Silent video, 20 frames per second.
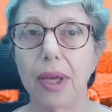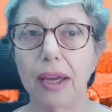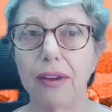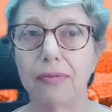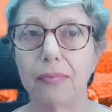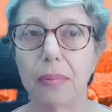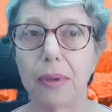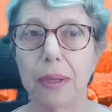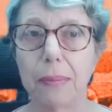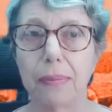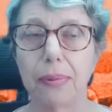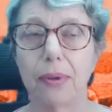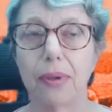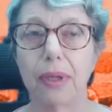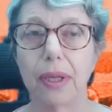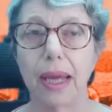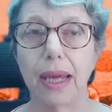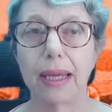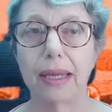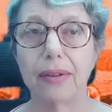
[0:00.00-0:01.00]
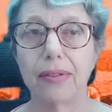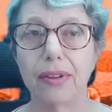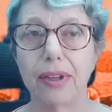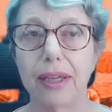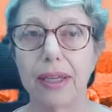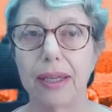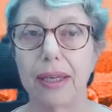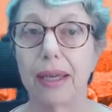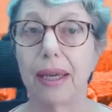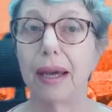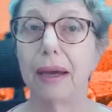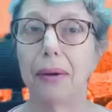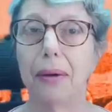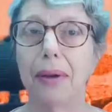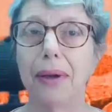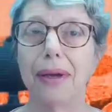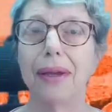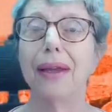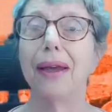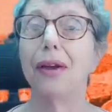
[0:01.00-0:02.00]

we have people like the uh,